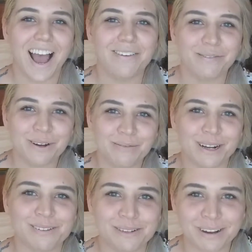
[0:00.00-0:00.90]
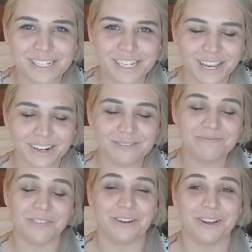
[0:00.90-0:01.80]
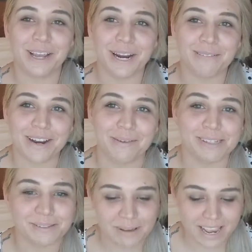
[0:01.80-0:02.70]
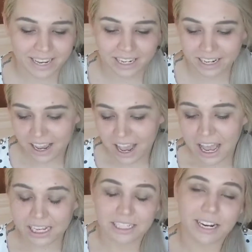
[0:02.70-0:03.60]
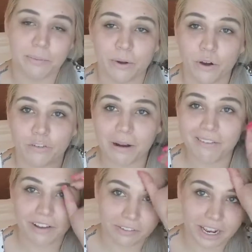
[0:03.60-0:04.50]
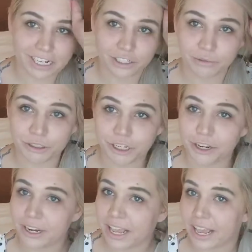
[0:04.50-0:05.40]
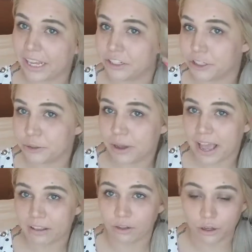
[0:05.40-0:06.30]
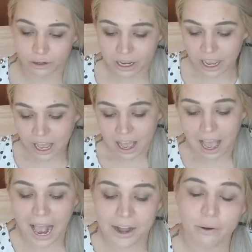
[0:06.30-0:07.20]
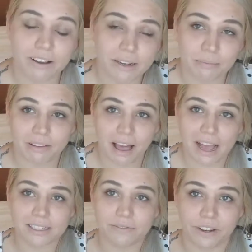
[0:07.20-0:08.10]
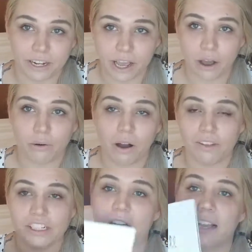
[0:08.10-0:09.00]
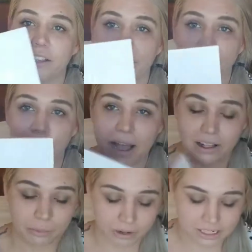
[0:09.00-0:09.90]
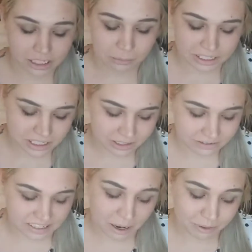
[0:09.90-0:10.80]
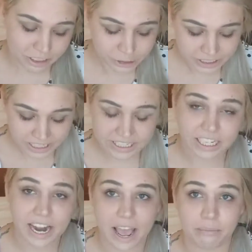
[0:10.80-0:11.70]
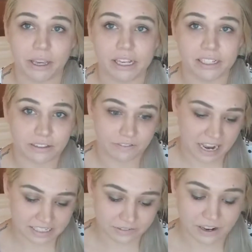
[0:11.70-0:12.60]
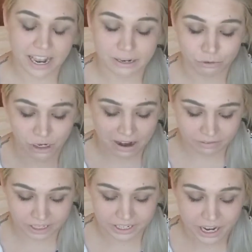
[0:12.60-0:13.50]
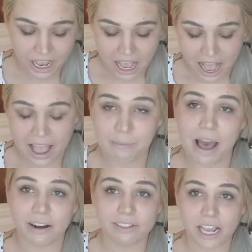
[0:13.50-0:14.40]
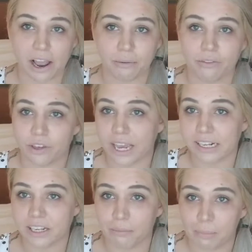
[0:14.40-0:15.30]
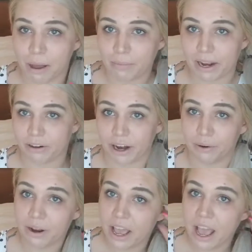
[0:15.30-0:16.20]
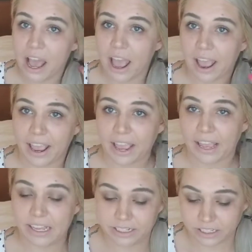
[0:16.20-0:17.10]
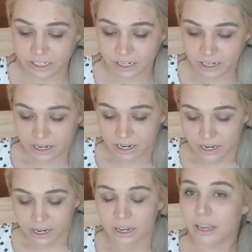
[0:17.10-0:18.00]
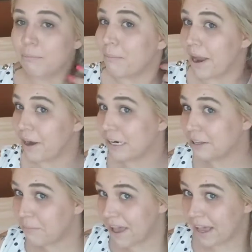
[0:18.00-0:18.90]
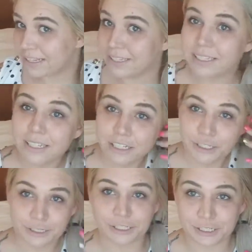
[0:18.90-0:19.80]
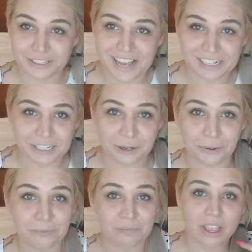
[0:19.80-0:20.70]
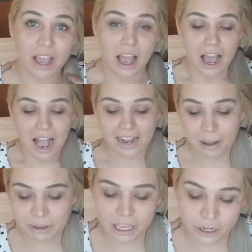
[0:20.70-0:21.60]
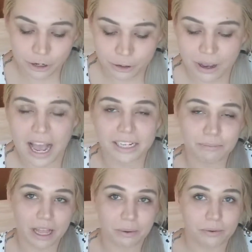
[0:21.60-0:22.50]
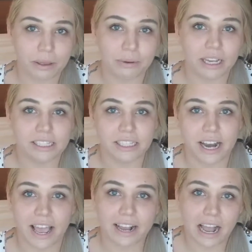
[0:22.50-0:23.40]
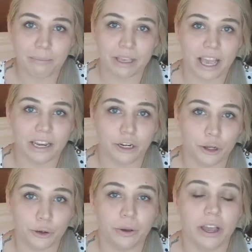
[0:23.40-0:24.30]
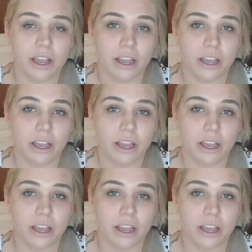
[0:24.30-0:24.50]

Hi everyone, welcome to my channel. If you're new here, my name is Megan, and today I'm going to go over my foundation routine and do a look. I know I did my last video on the Jaclyn Heel palette, but I'm going to do it again today because of the fact that I am traveling. I am out of town, if you can't tell by my background, and my hair is a mess, so excuse that too. I had to play with it because today I got me a new